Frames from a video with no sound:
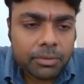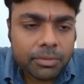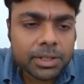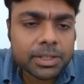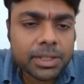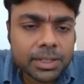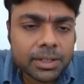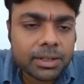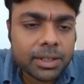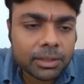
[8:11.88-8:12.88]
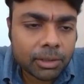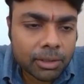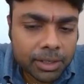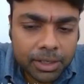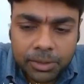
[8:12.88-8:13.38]
Friends, these are the
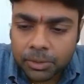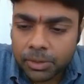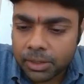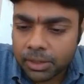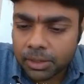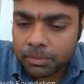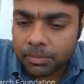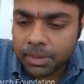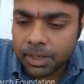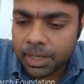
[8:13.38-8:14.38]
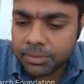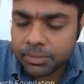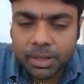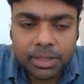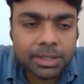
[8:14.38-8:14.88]
authorities as
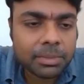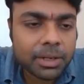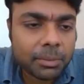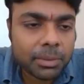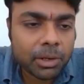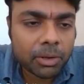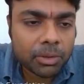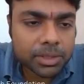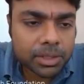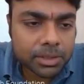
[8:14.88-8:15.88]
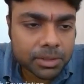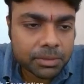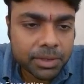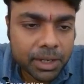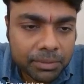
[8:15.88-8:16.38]
far as the Benami law is
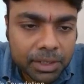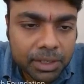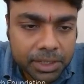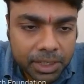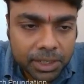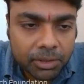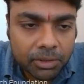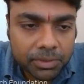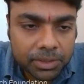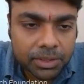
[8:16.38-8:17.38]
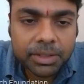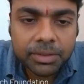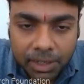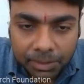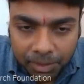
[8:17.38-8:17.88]
concerned. We have the initiating officer,
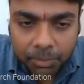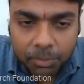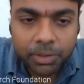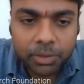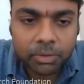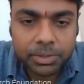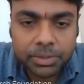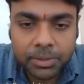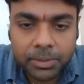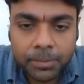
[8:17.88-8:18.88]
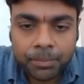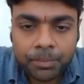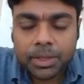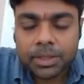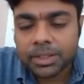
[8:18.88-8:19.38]
we have the approving officer,
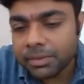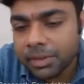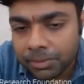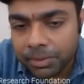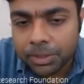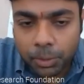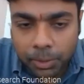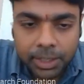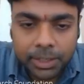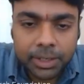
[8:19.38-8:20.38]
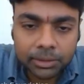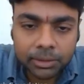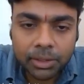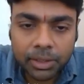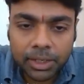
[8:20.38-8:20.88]
then we have the adjudicating
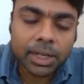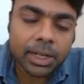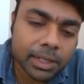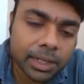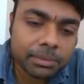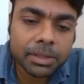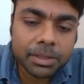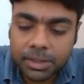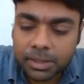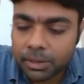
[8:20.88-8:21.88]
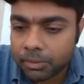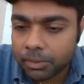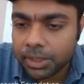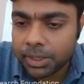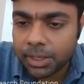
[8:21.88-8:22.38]
authority, and the administrator
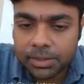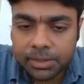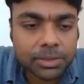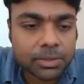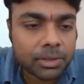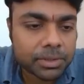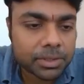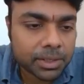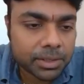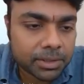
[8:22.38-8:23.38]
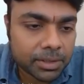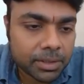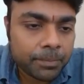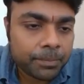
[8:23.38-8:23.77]
for the assets confiscated.